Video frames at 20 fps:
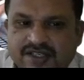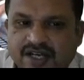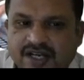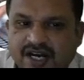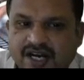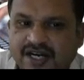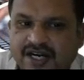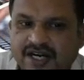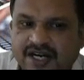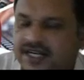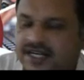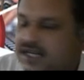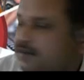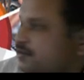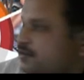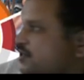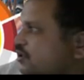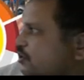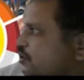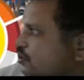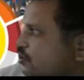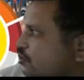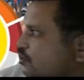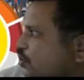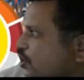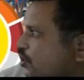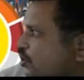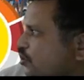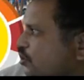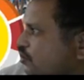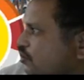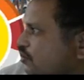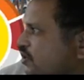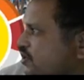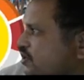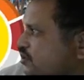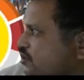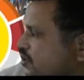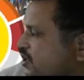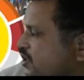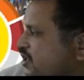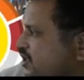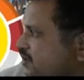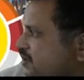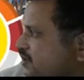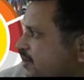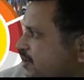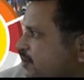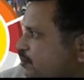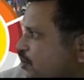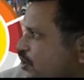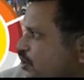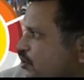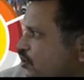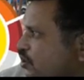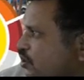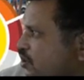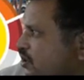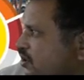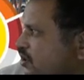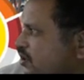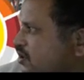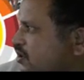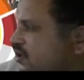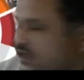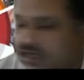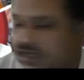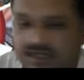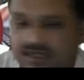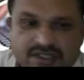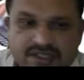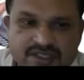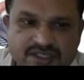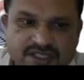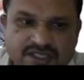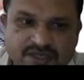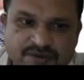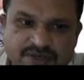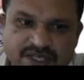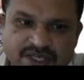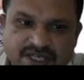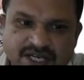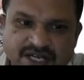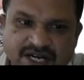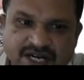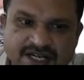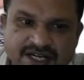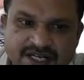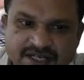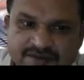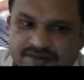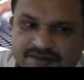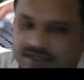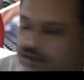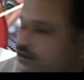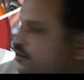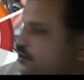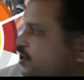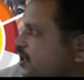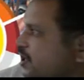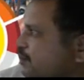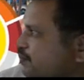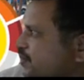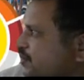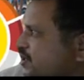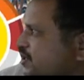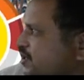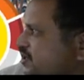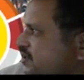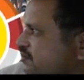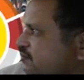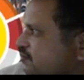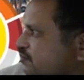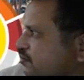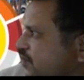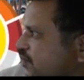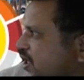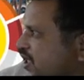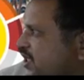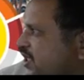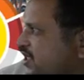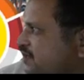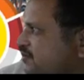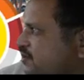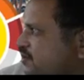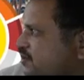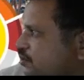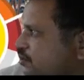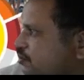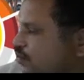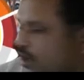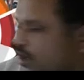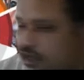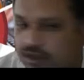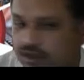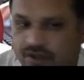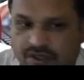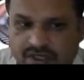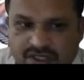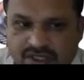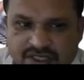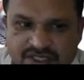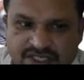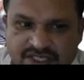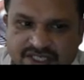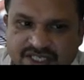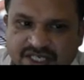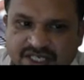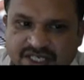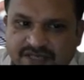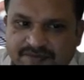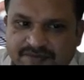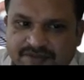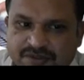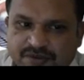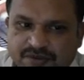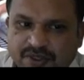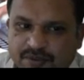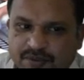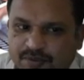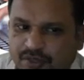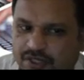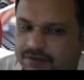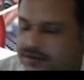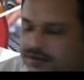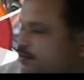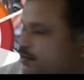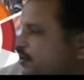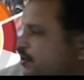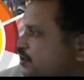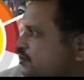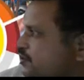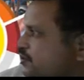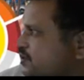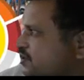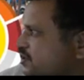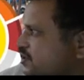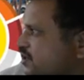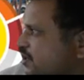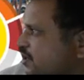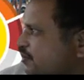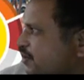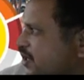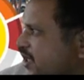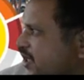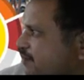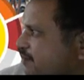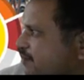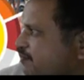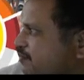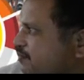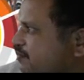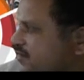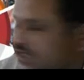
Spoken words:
Addendum is equal to module. Once you will determine module, now here addendum is equal to M means addendum is equal to module. Dedendum is 1.157 M.